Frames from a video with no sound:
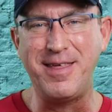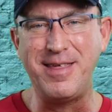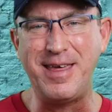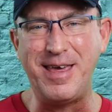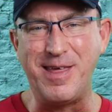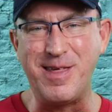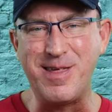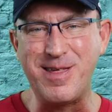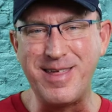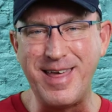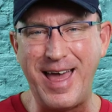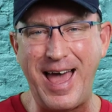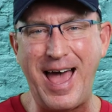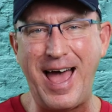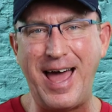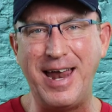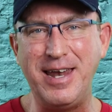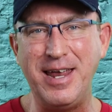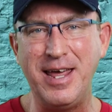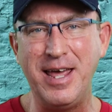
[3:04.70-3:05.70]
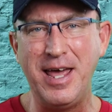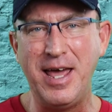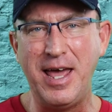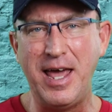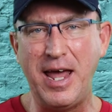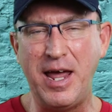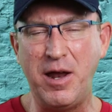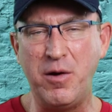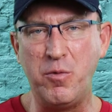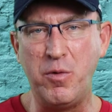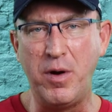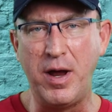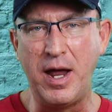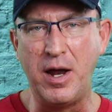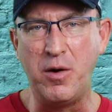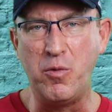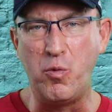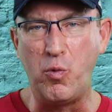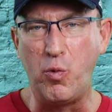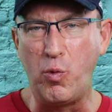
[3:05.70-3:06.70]
as he sat and,
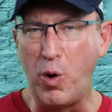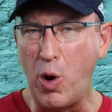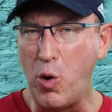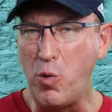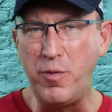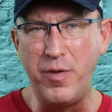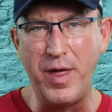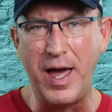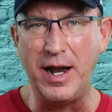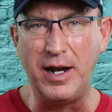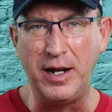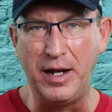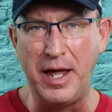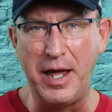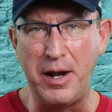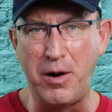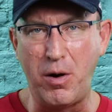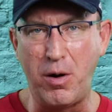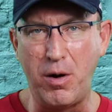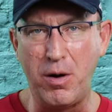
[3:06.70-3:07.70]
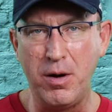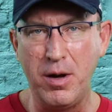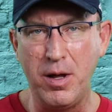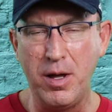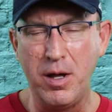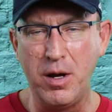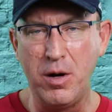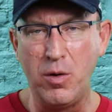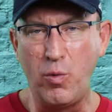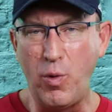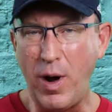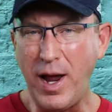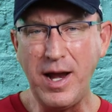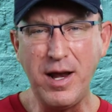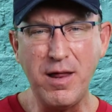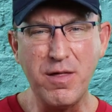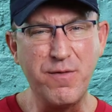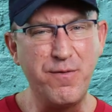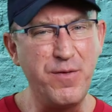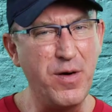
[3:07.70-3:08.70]
and wrote that letter.
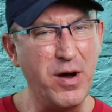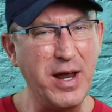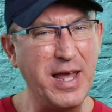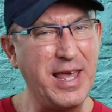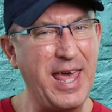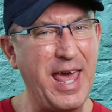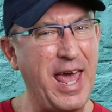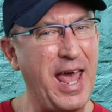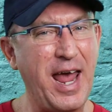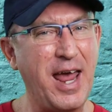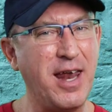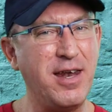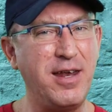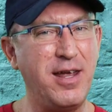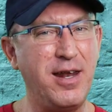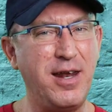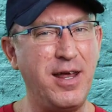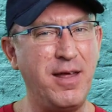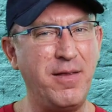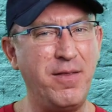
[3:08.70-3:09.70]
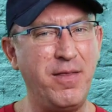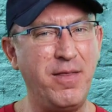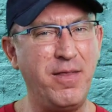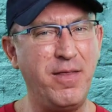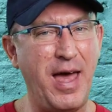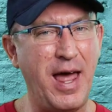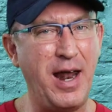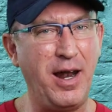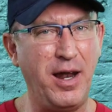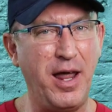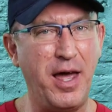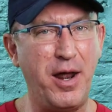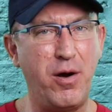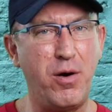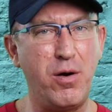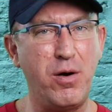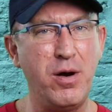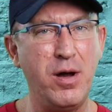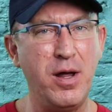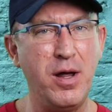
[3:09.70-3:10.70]
Reagan is very candid in that letter,